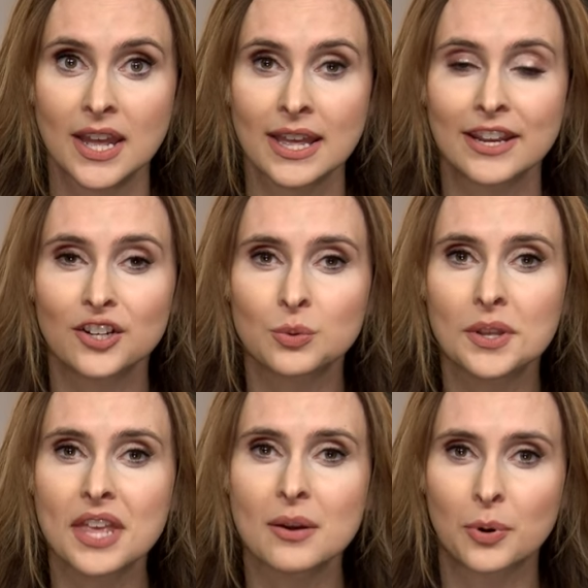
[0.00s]
Here's
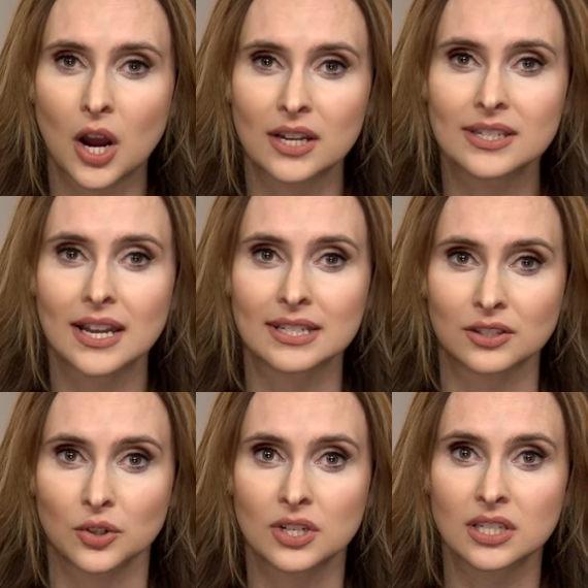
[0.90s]
what that process
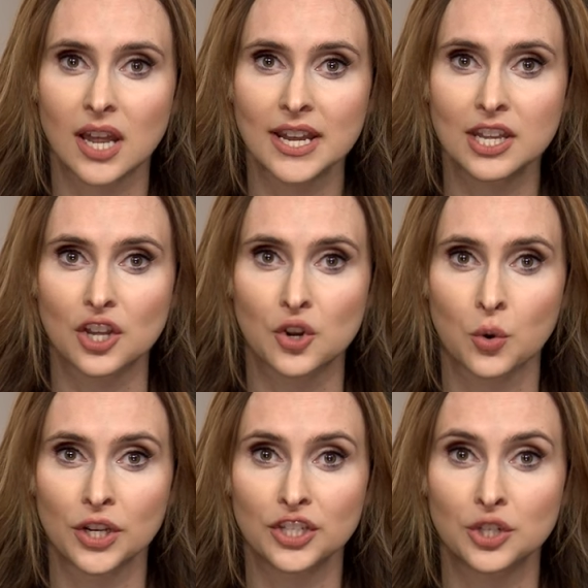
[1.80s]
looks like
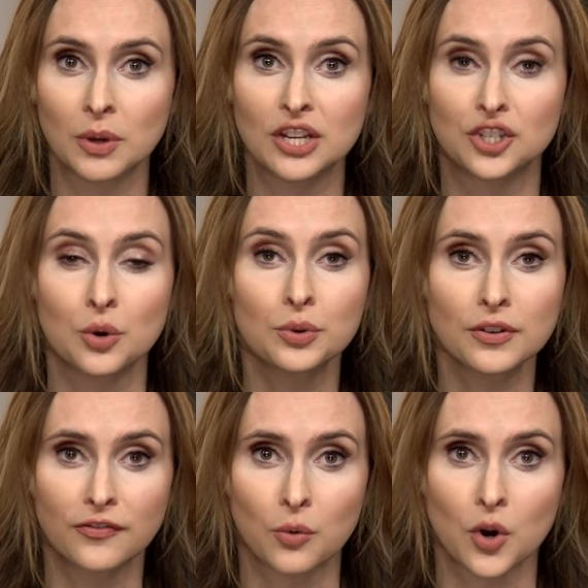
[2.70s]
according to a donor
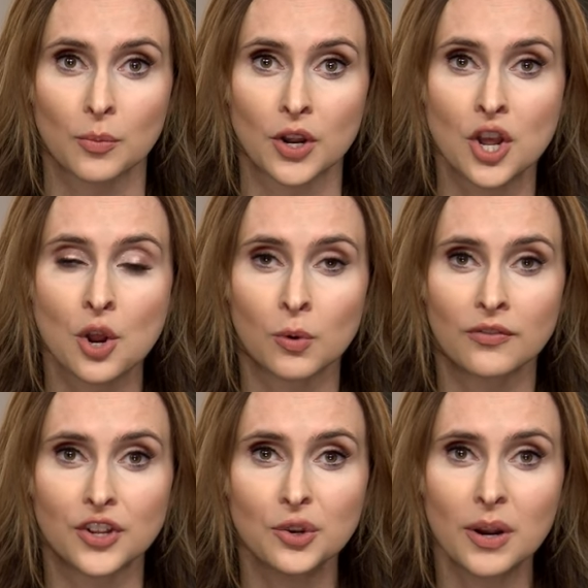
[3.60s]
form
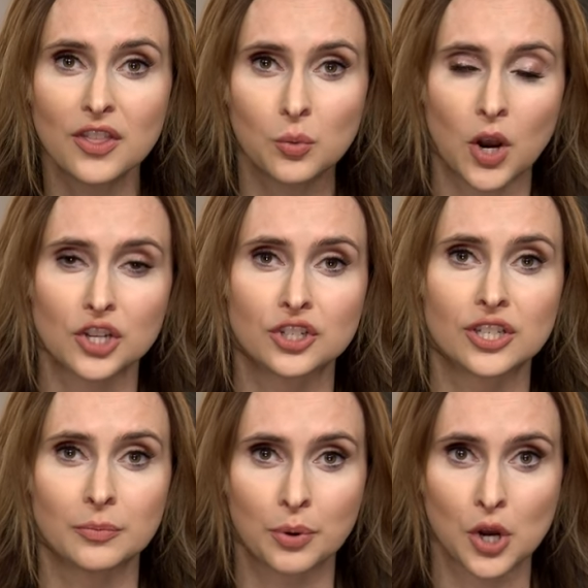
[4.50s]
reviewed by the
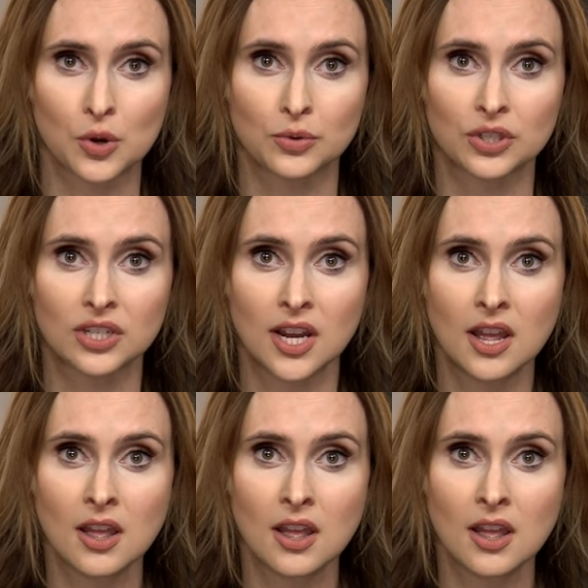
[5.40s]
Washington Post.